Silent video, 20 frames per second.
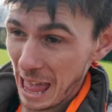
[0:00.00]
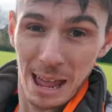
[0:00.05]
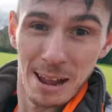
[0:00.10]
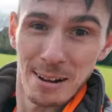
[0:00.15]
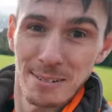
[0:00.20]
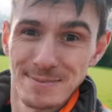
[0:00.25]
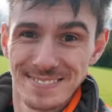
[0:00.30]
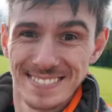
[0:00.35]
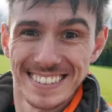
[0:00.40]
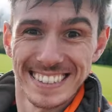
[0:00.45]
to
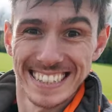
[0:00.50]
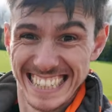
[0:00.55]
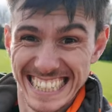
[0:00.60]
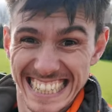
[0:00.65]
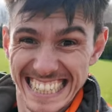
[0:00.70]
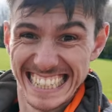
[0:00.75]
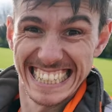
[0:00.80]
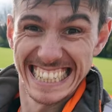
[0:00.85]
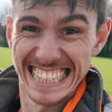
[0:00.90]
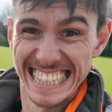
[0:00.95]
do
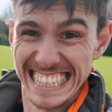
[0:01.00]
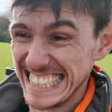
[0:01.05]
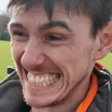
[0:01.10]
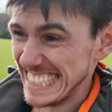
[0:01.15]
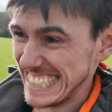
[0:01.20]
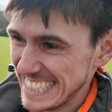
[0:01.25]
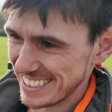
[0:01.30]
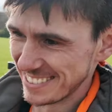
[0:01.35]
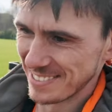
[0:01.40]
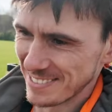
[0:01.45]
shortly.
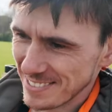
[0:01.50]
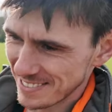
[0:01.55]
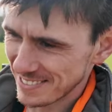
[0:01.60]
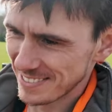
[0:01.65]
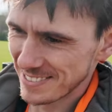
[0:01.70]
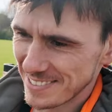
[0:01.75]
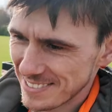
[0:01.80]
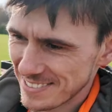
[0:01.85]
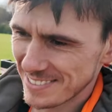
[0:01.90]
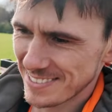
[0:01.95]
Anyway, whilst I'm
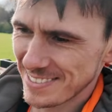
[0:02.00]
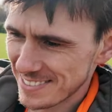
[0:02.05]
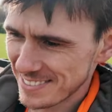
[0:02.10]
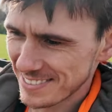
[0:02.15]
having the